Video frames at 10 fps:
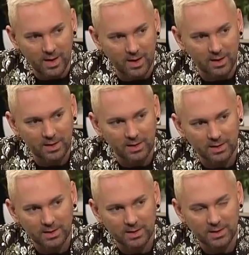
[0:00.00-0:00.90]
you always
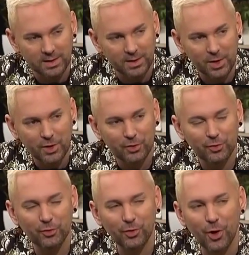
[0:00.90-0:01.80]
intend to move
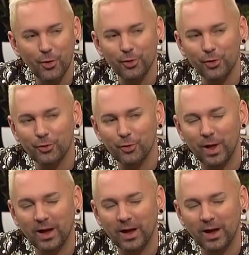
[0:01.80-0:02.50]
into the media? No, not at all.